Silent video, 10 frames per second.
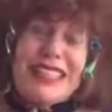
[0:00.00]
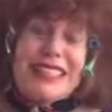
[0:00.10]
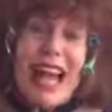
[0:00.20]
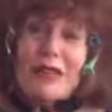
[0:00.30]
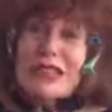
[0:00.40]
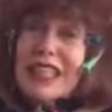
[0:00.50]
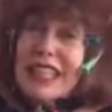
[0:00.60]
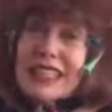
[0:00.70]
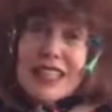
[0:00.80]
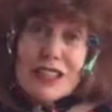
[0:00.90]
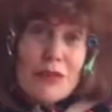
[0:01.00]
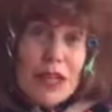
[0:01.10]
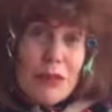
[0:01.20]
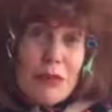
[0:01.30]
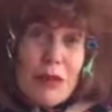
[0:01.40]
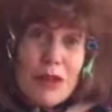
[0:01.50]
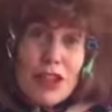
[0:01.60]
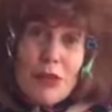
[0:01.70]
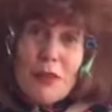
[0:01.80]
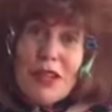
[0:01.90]
Now, Dean doesn't want to be with
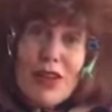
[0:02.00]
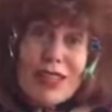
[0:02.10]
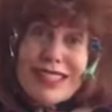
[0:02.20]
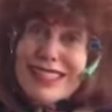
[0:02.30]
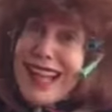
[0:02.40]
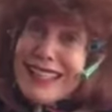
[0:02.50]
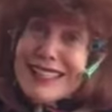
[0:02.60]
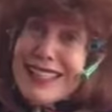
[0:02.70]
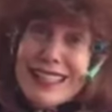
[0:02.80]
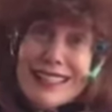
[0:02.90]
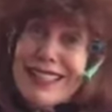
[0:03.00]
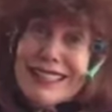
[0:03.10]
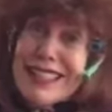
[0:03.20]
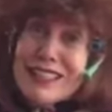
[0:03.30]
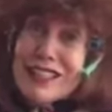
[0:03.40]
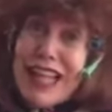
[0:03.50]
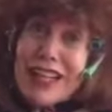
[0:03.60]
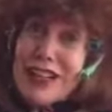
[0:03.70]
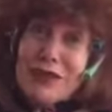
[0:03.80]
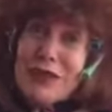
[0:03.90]
you because sexy. He said you're
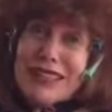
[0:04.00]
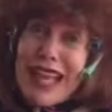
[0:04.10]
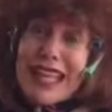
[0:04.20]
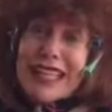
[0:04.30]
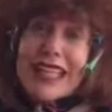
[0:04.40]
not good with that.